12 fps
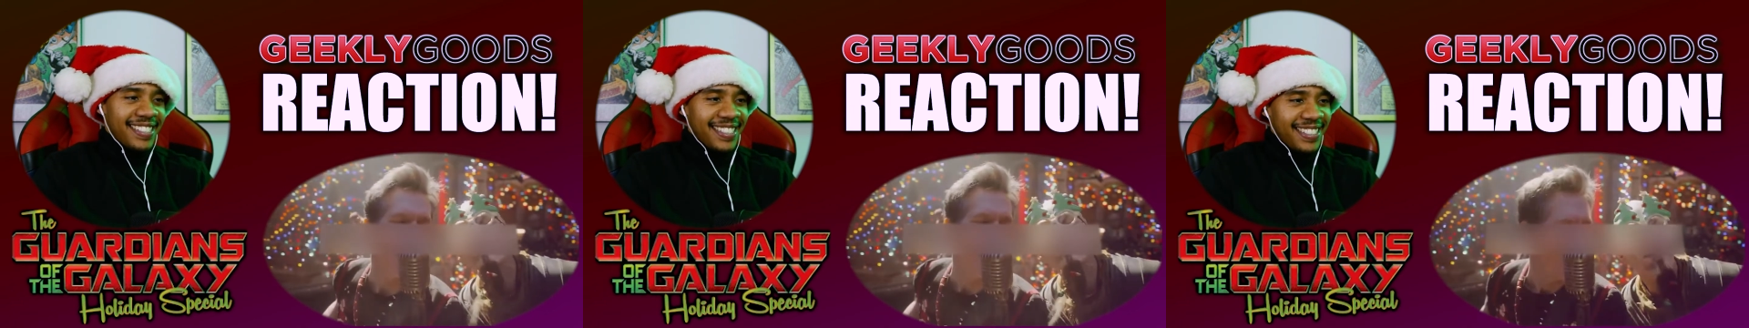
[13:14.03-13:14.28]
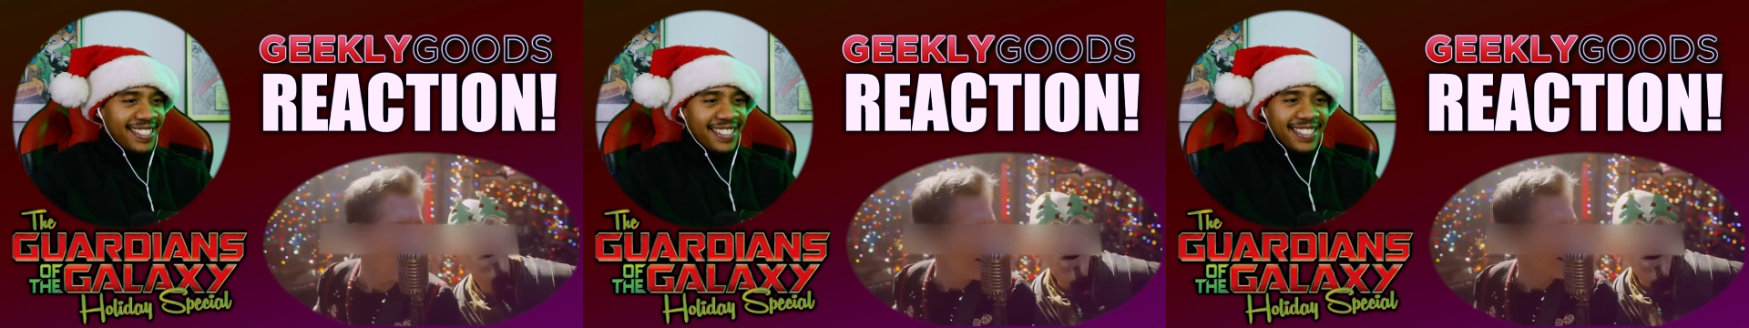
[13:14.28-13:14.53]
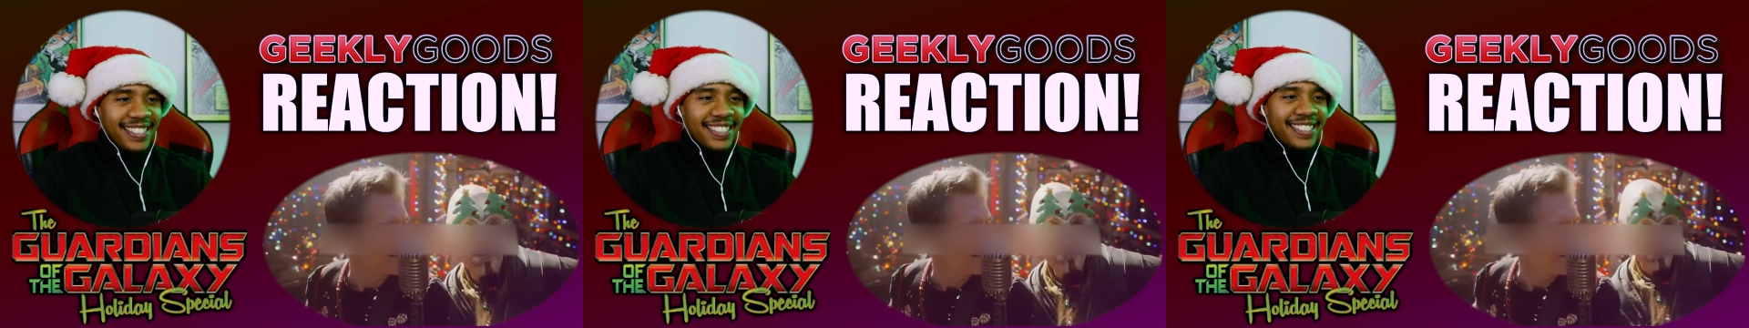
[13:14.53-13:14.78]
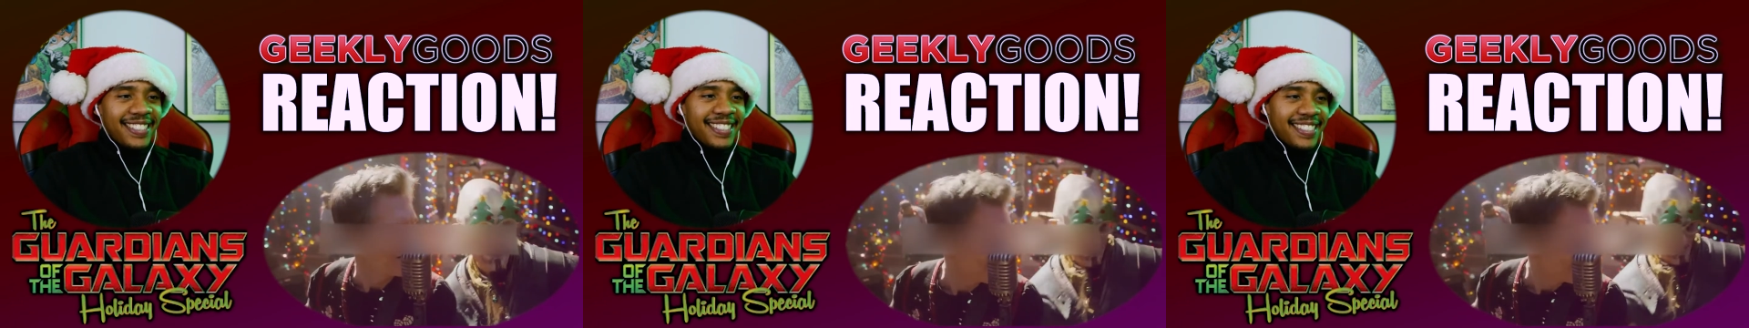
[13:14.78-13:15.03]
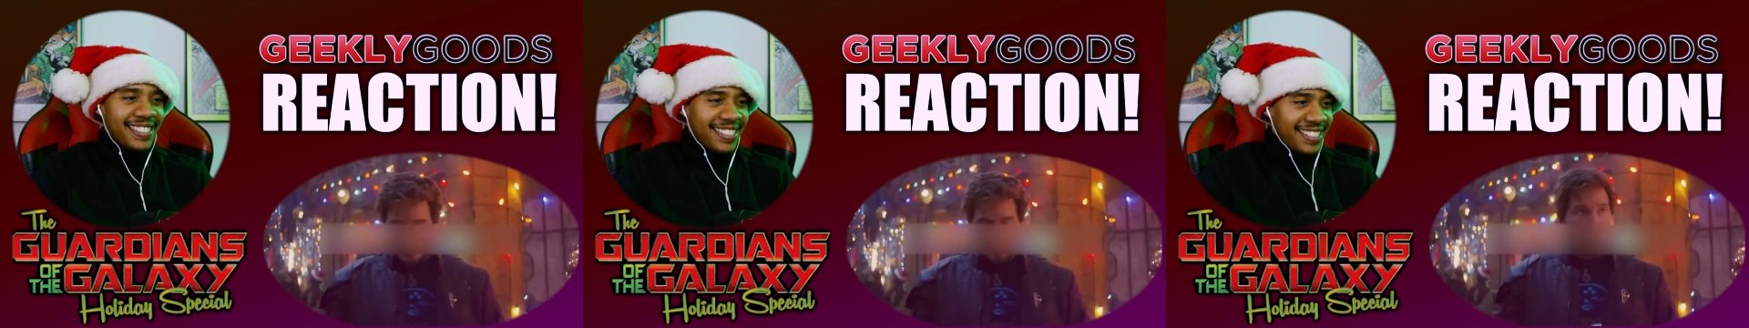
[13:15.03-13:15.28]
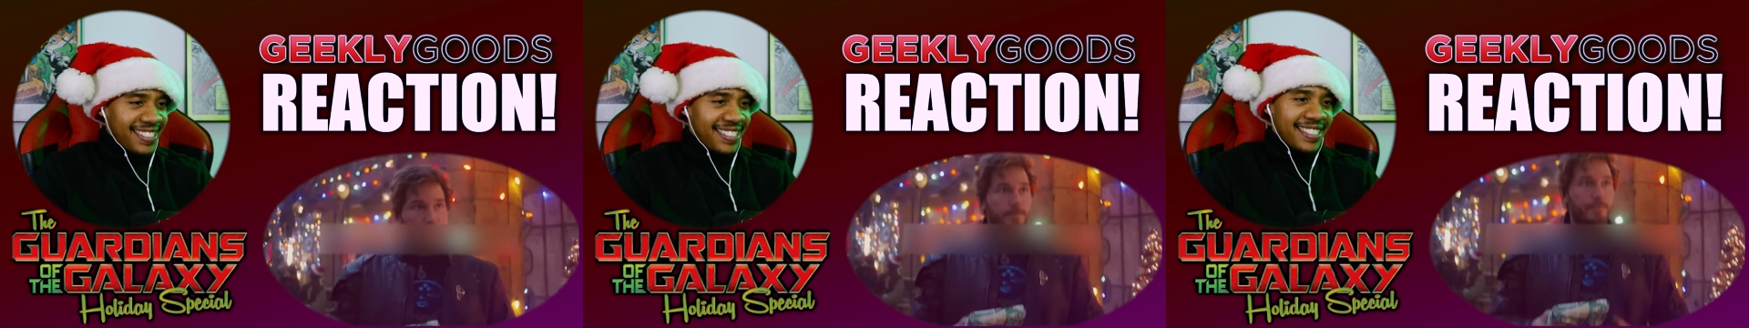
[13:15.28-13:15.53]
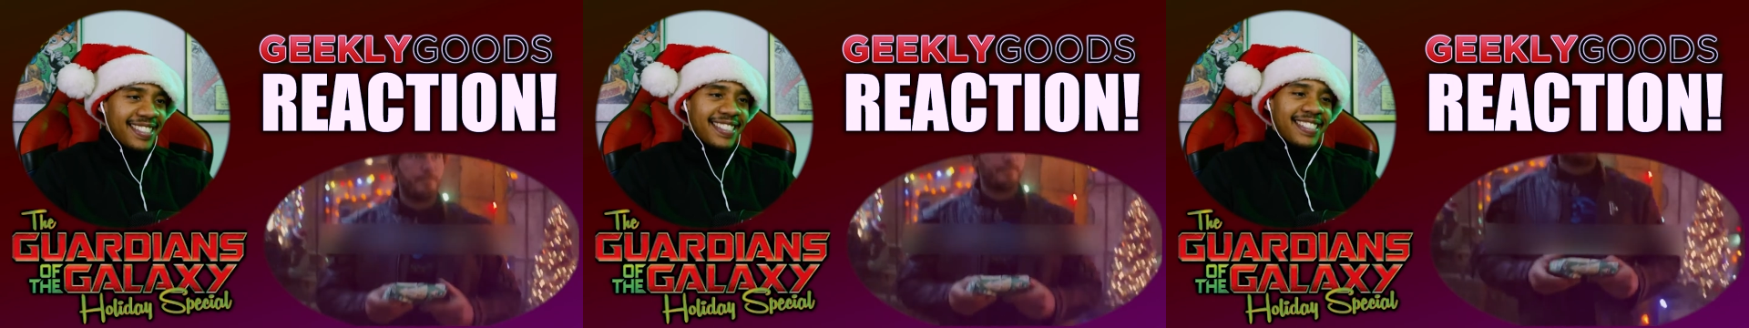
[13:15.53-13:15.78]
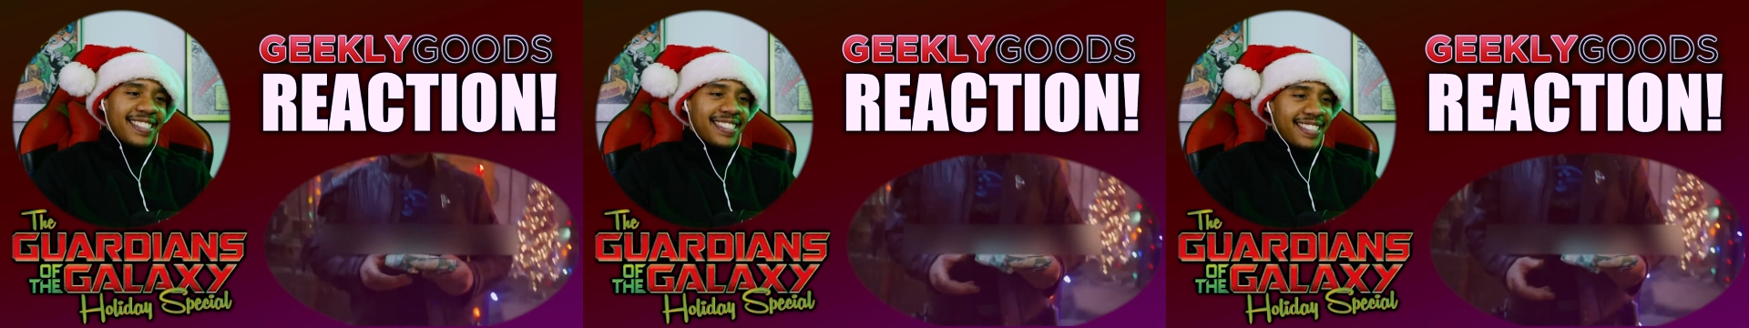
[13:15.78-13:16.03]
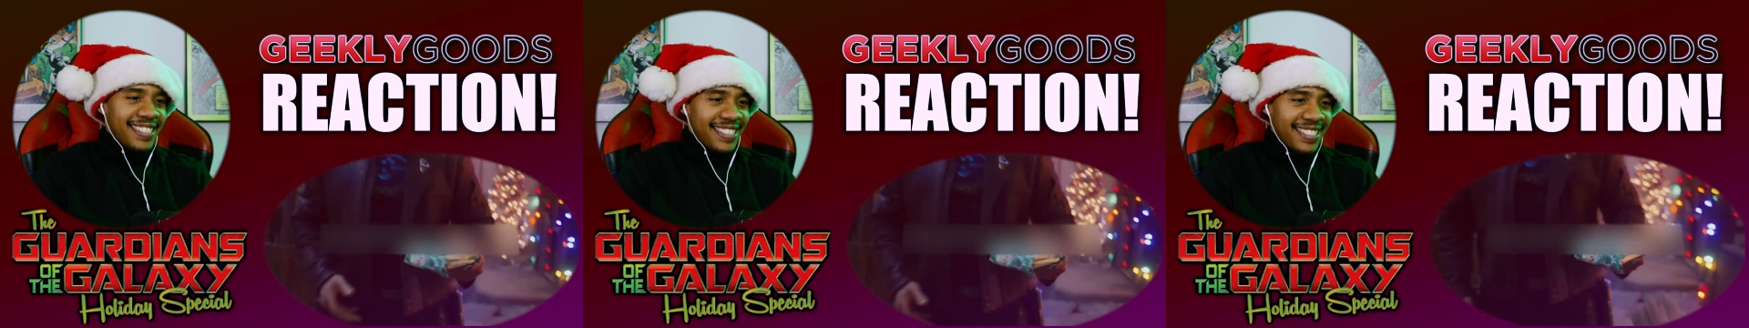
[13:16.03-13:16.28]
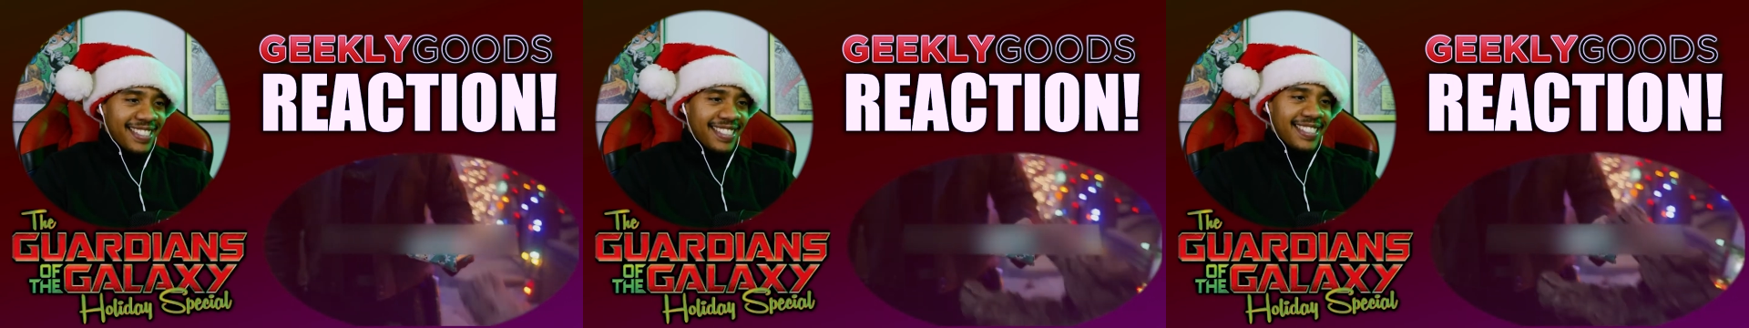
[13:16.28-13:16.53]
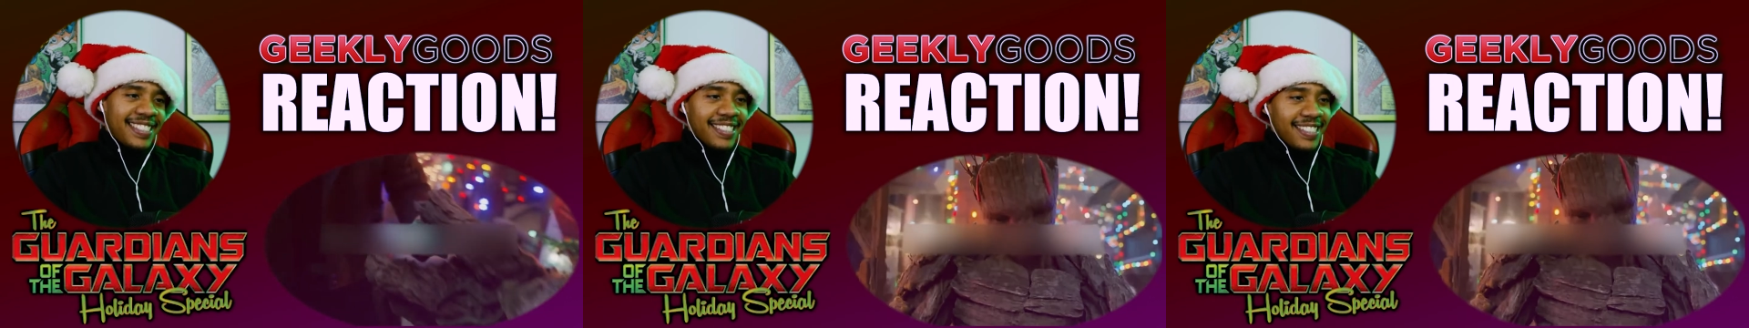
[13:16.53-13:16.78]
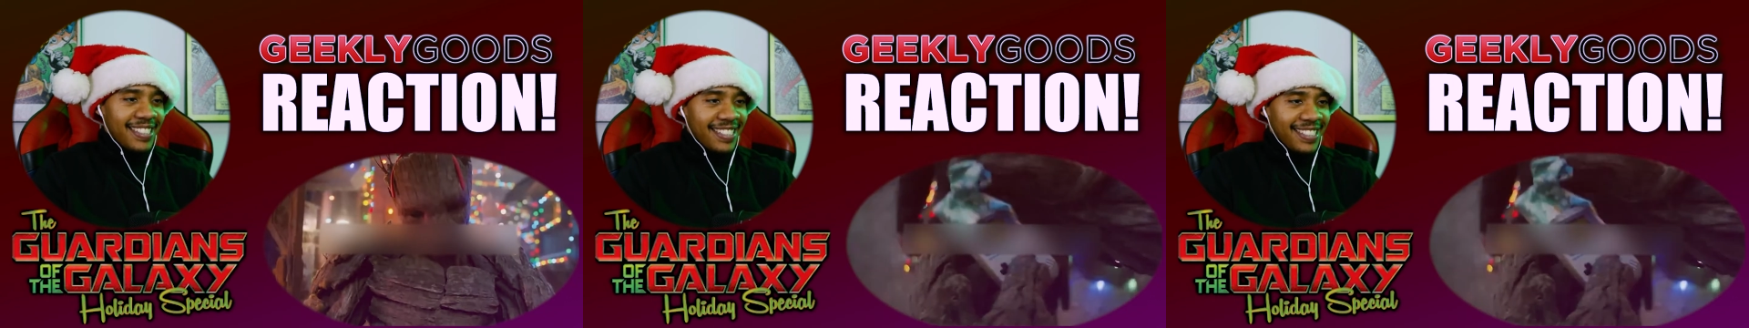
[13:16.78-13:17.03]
[no speech]